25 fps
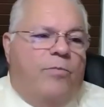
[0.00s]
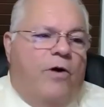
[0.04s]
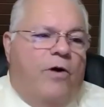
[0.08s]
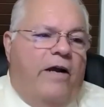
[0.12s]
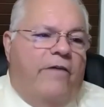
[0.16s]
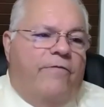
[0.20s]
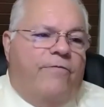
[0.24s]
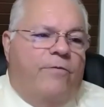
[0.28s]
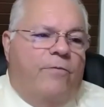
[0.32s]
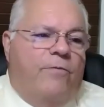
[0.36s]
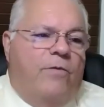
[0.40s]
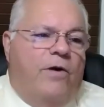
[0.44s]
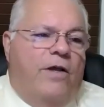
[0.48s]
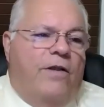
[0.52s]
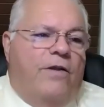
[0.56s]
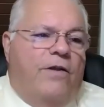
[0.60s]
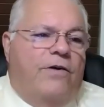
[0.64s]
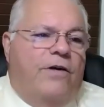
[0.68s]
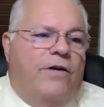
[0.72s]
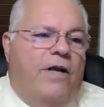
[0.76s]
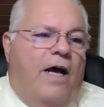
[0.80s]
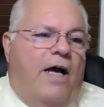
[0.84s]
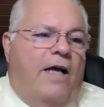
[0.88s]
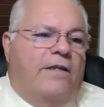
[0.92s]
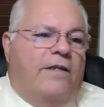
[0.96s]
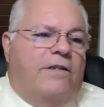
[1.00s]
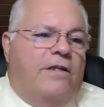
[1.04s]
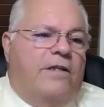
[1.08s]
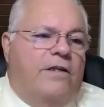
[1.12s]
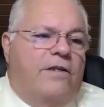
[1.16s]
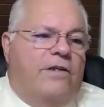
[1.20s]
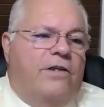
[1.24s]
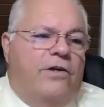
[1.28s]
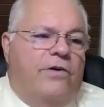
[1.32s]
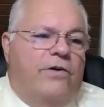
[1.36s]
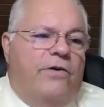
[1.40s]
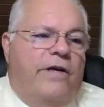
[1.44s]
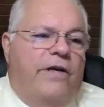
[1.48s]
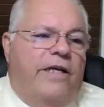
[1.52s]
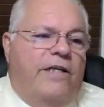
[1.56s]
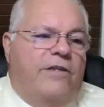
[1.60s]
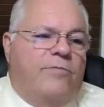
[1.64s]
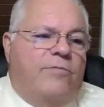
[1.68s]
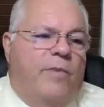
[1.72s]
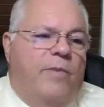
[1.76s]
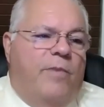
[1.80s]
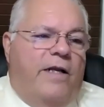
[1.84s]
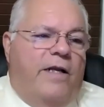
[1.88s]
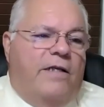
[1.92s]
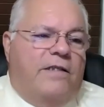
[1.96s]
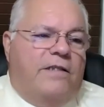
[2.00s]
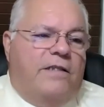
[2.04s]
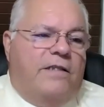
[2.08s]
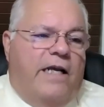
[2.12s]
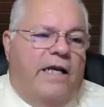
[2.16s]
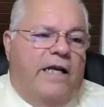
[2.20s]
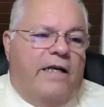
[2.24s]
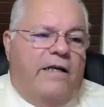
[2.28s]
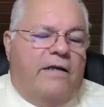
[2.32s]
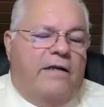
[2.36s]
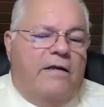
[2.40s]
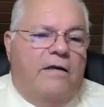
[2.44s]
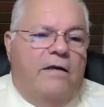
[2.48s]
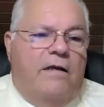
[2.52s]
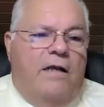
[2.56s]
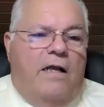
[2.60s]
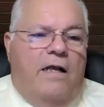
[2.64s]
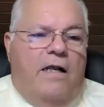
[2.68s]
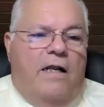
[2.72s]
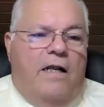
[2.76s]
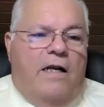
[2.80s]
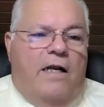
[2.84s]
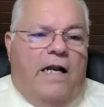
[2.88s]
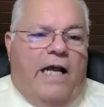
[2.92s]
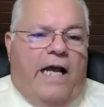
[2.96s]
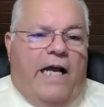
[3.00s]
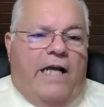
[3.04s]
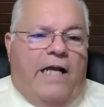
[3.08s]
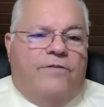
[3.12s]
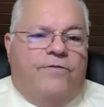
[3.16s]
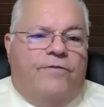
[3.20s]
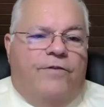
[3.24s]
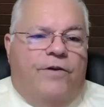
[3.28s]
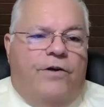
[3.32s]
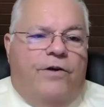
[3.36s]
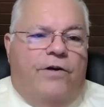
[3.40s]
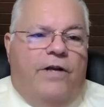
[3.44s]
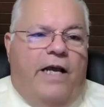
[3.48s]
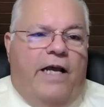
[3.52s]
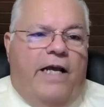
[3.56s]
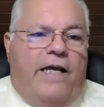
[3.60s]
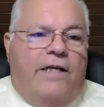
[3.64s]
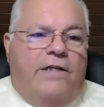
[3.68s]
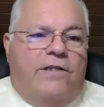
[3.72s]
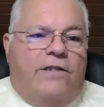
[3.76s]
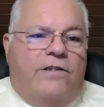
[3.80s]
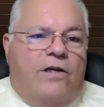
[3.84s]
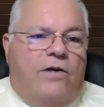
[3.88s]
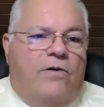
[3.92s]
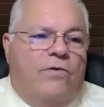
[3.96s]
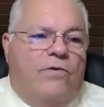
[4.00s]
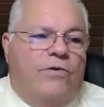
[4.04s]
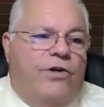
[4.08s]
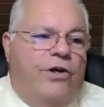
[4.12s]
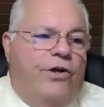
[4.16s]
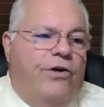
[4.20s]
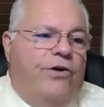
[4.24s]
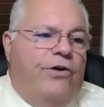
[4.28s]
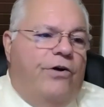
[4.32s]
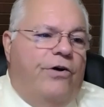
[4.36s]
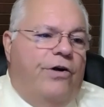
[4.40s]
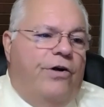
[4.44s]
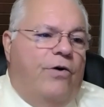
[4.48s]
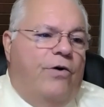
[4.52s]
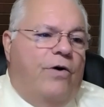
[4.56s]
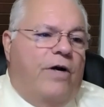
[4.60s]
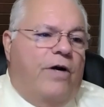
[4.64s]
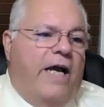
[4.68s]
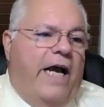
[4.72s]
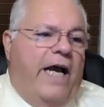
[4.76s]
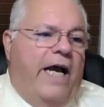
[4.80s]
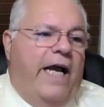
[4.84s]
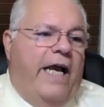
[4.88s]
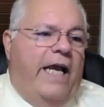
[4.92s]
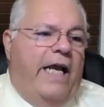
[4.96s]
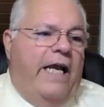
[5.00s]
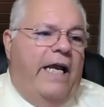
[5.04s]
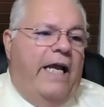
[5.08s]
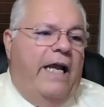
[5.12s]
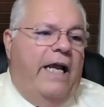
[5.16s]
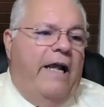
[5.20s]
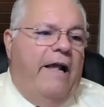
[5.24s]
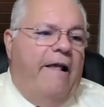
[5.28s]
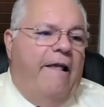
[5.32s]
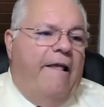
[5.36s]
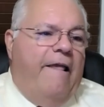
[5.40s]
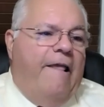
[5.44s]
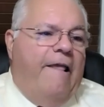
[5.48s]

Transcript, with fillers: to pray for Brother Dodson too. He's been sick last few days. So you doing okay?